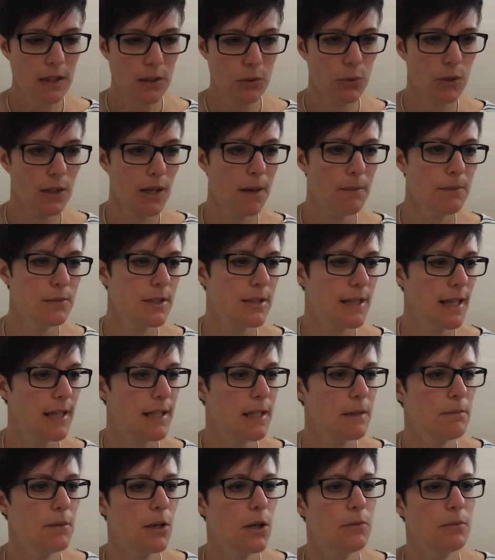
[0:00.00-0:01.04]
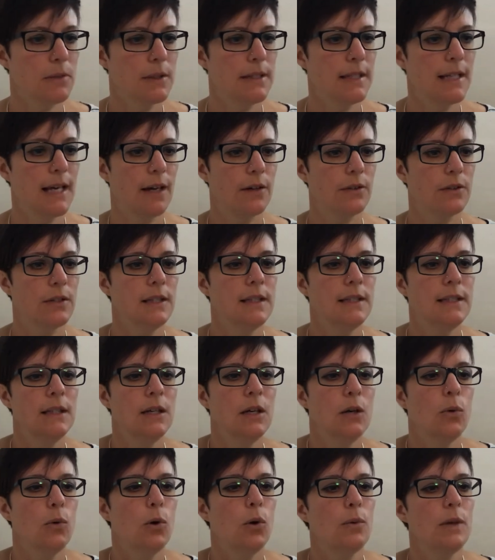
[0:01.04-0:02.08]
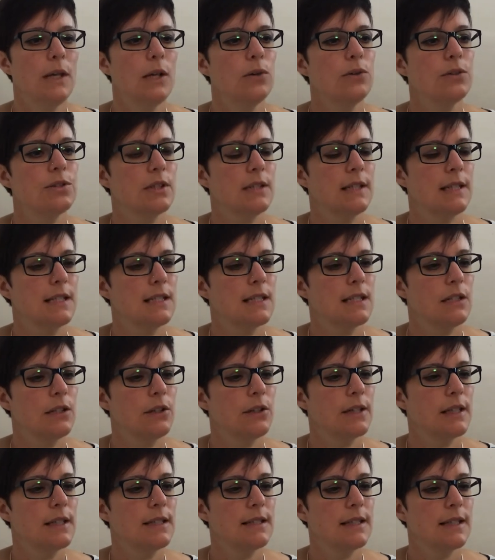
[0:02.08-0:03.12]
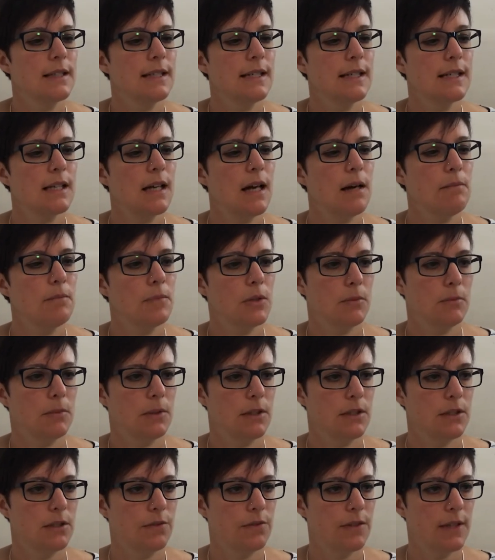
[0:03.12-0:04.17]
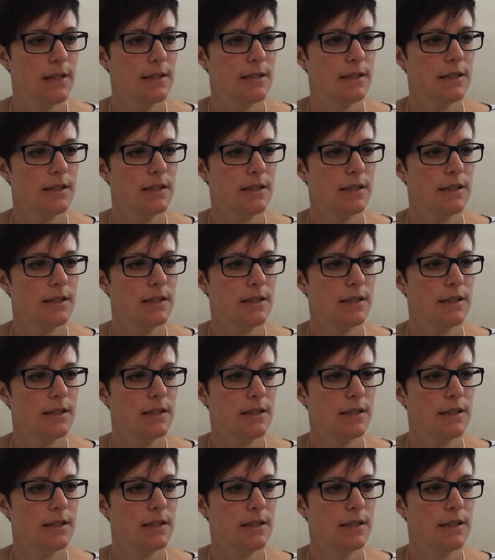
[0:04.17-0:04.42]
We'll come to that in a moment. Now, what we also need to look is at the accompaniment of this.